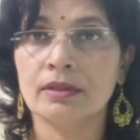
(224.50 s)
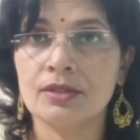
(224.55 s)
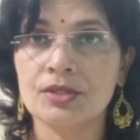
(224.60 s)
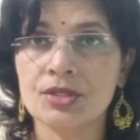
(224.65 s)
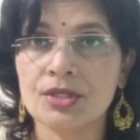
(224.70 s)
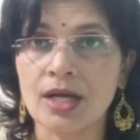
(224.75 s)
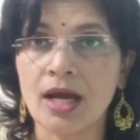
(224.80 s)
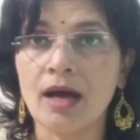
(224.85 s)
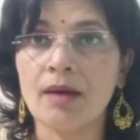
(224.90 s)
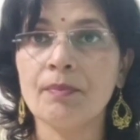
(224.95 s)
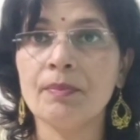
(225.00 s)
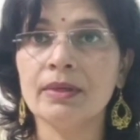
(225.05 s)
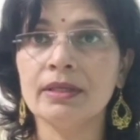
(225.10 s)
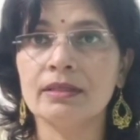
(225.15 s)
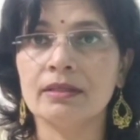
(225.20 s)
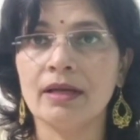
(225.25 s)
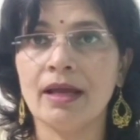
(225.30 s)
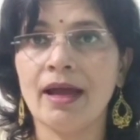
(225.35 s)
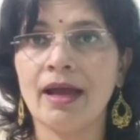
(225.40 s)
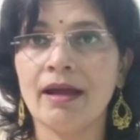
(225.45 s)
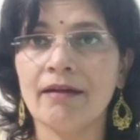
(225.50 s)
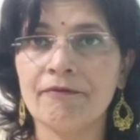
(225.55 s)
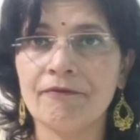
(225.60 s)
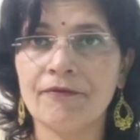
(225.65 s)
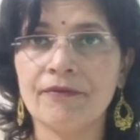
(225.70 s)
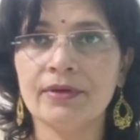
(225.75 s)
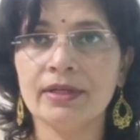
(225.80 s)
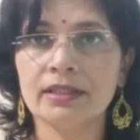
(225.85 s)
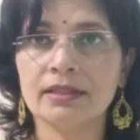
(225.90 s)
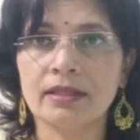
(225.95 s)
sharpen
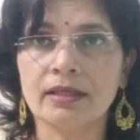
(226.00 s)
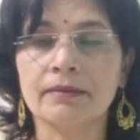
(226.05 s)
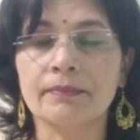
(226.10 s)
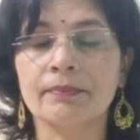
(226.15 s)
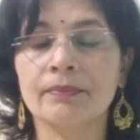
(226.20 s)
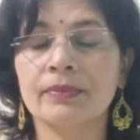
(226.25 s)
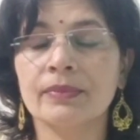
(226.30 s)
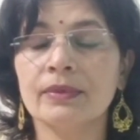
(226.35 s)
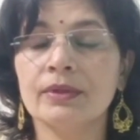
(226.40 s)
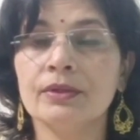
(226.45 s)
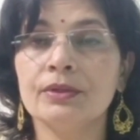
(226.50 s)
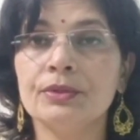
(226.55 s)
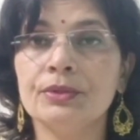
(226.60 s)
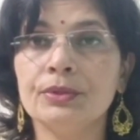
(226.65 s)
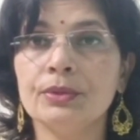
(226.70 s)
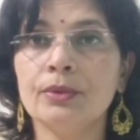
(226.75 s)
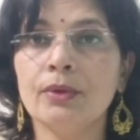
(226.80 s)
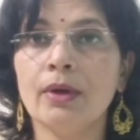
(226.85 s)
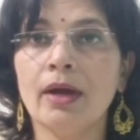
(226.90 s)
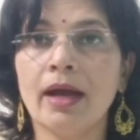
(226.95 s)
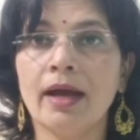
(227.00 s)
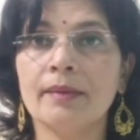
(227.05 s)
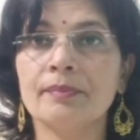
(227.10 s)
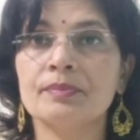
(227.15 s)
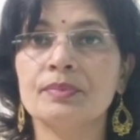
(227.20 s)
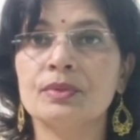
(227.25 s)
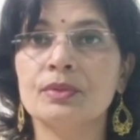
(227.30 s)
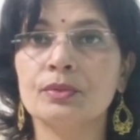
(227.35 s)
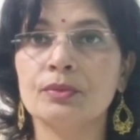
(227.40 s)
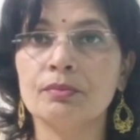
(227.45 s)
everything, you have
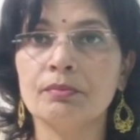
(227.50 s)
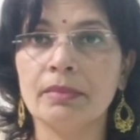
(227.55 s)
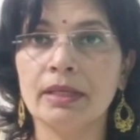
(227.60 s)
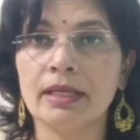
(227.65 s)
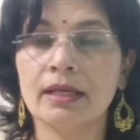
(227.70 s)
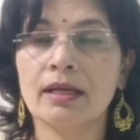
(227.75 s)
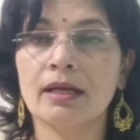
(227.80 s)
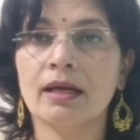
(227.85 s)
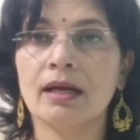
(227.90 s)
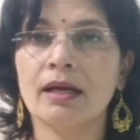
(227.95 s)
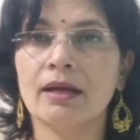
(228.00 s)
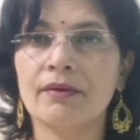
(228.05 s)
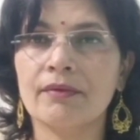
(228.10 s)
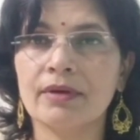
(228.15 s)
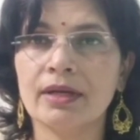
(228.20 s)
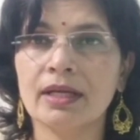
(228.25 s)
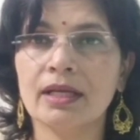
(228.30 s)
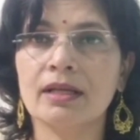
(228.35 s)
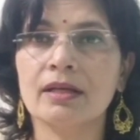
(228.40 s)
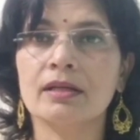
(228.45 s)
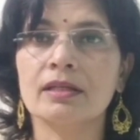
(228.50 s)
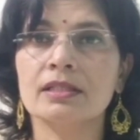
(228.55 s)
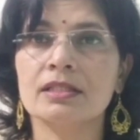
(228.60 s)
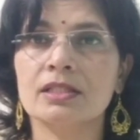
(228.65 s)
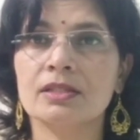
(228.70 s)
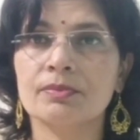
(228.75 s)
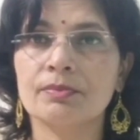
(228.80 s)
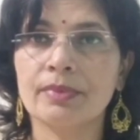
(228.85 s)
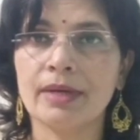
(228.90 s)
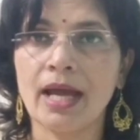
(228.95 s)
to make a
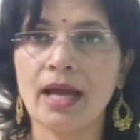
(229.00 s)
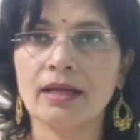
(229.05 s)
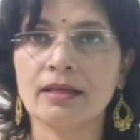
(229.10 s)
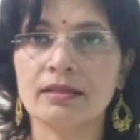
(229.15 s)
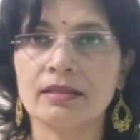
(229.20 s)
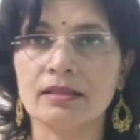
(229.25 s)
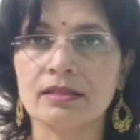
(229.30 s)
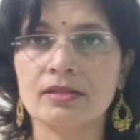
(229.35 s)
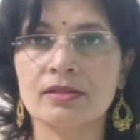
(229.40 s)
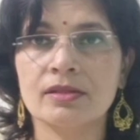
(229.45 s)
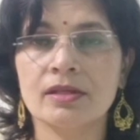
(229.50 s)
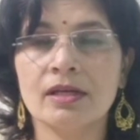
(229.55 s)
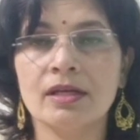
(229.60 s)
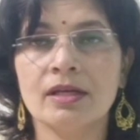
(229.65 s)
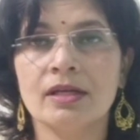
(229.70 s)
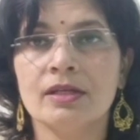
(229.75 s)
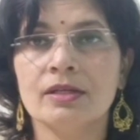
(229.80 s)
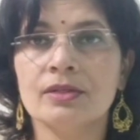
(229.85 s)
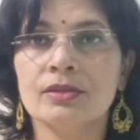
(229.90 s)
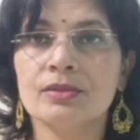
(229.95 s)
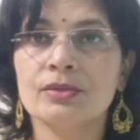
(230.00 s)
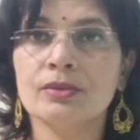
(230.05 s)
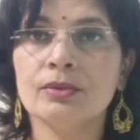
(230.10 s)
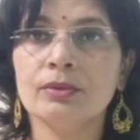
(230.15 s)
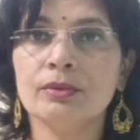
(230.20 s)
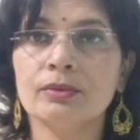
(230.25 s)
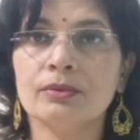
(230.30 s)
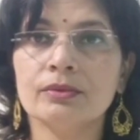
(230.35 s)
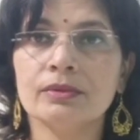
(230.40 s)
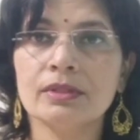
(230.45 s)
rigorous practice.
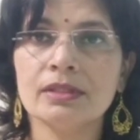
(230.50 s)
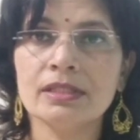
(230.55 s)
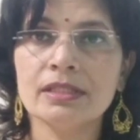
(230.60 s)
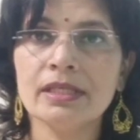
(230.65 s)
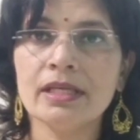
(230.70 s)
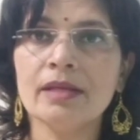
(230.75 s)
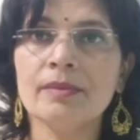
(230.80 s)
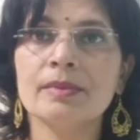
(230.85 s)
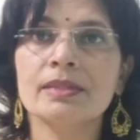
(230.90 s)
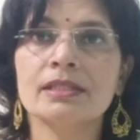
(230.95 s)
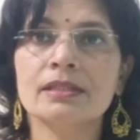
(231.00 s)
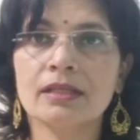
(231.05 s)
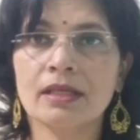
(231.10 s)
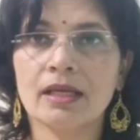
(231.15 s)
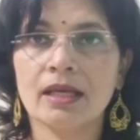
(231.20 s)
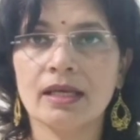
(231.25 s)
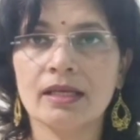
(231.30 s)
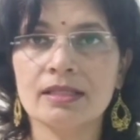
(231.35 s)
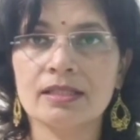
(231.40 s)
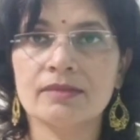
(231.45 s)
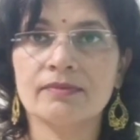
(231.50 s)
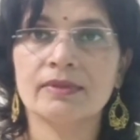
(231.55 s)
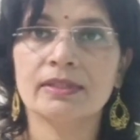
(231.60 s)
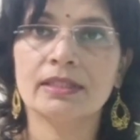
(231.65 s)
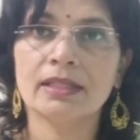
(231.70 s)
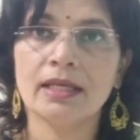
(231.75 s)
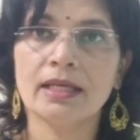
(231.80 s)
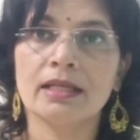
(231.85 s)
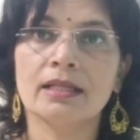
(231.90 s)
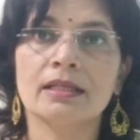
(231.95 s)
So the same is the case
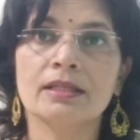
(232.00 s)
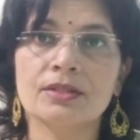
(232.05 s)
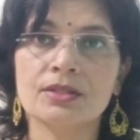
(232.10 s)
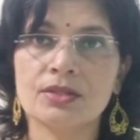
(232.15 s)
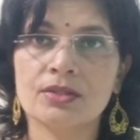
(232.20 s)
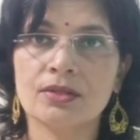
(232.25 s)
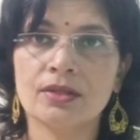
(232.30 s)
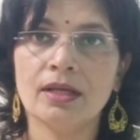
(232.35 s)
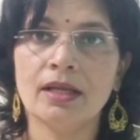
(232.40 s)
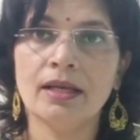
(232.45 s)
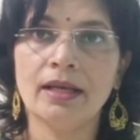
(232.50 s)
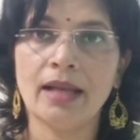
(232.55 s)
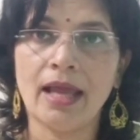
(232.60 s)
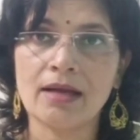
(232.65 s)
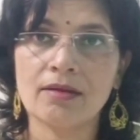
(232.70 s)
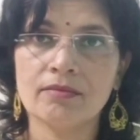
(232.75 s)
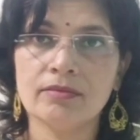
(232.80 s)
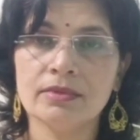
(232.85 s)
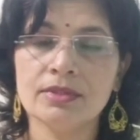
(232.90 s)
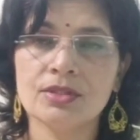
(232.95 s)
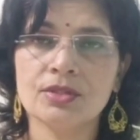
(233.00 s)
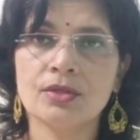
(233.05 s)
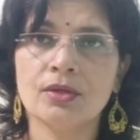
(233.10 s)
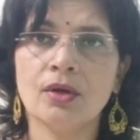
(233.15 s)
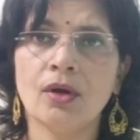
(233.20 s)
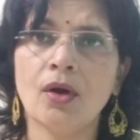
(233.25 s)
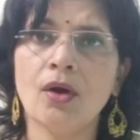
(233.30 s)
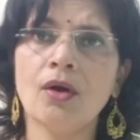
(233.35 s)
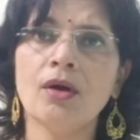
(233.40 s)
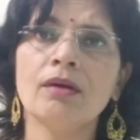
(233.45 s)
with English language,
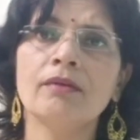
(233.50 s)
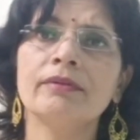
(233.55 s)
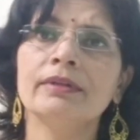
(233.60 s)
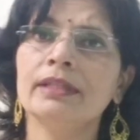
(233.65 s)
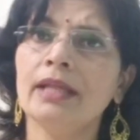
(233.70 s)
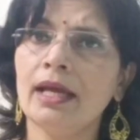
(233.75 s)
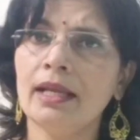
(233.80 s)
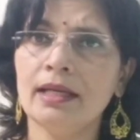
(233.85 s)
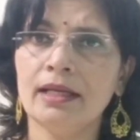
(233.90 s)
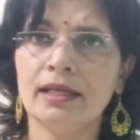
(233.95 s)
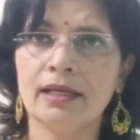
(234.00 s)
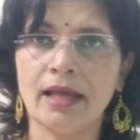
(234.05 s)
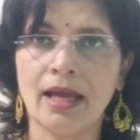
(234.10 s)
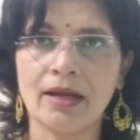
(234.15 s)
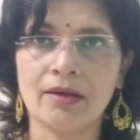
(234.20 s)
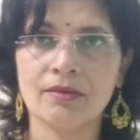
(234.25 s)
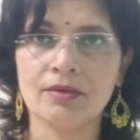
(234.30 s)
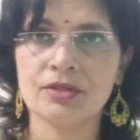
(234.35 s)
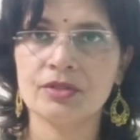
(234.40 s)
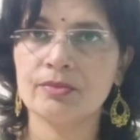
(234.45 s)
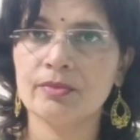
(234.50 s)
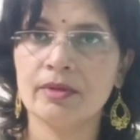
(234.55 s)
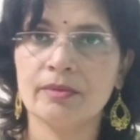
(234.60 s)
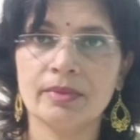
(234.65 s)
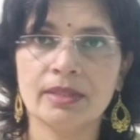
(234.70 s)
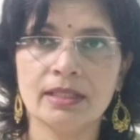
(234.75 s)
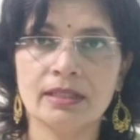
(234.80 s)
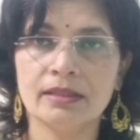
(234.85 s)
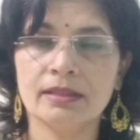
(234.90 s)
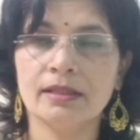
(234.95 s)
or with any language,
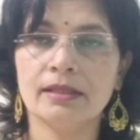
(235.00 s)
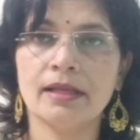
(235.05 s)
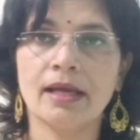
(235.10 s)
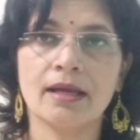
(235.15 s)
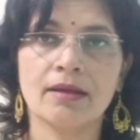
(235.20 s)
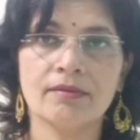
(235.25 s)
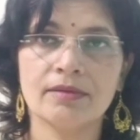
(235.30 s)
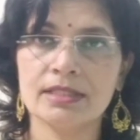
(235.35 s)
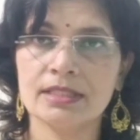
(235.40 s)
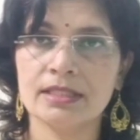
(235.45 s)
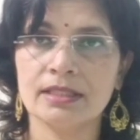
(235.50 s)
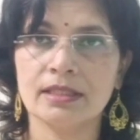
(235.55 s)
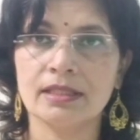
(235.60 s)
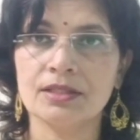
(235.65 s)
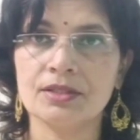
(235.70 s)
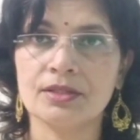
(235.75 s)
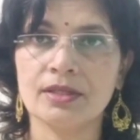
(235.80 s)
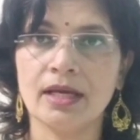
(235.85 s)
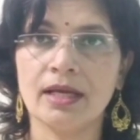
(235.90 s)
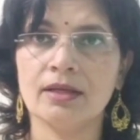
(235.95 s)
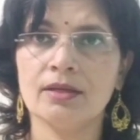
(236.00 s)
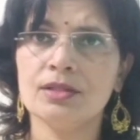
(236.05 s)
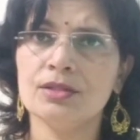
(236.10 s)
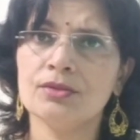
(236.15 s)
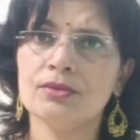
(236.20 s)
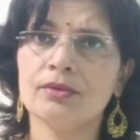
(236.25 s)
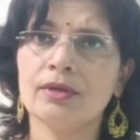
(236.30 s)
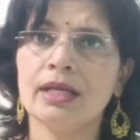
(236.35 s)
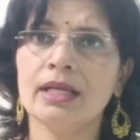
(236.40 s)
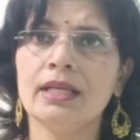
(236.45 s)
maybe Hindi language, English
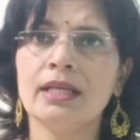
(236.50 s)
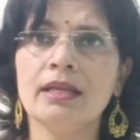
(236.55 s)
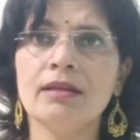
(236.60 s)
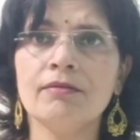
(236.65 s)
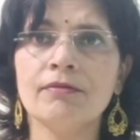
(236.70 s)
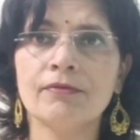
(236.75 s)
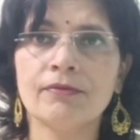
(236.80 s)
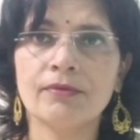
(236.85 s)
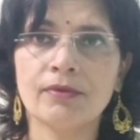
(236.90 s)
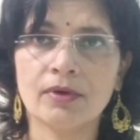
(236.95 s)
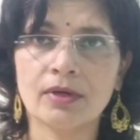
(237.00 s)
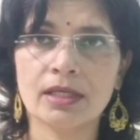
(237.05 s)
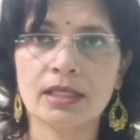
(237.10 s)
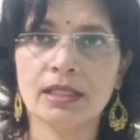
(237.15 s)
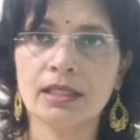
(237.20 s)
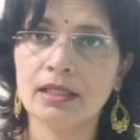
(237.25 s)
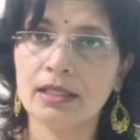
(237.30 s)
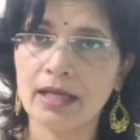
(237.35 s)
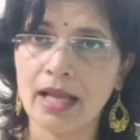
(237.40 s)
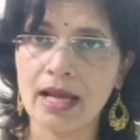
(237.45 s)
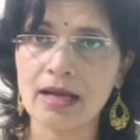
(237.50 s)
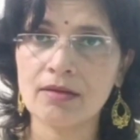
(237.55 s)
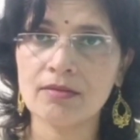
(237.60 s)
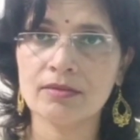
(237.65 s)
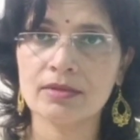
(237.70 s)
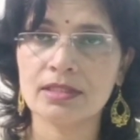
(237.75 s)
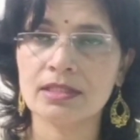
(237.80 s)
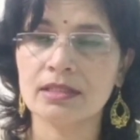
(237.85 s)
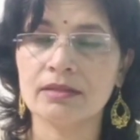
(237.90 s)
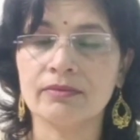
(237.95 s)
language, or any foreign
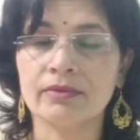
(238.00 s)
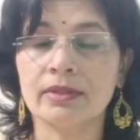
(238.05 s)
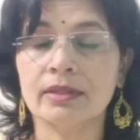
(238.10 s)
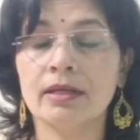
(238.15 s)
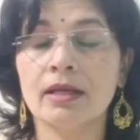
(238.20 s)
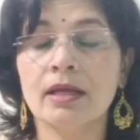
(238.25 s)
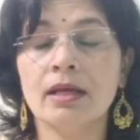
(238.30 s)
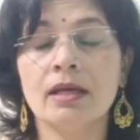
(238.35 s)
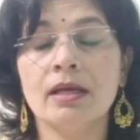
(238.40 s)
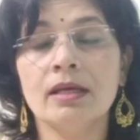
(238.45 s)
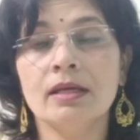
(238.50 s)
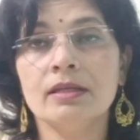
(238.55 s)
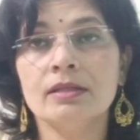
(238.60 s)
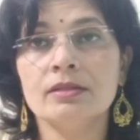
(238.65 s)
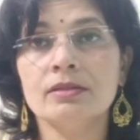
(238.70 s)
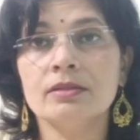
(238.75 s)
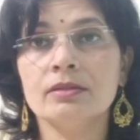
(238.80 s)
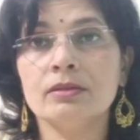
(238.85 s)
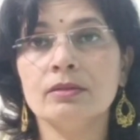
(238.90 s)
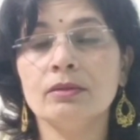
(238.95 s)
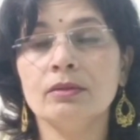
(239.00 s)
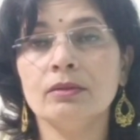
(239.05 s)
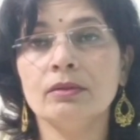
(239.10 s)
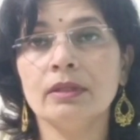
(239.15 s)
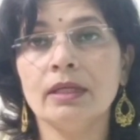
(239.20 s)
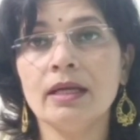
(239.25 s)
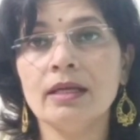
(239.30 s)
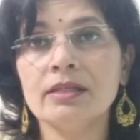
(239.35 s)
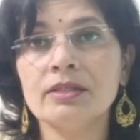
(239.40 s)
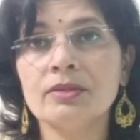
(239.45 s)
language even.
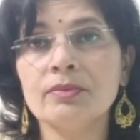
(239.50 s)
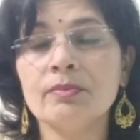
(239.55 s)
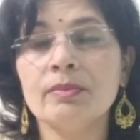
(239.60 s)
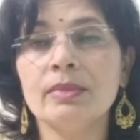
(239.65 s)
So it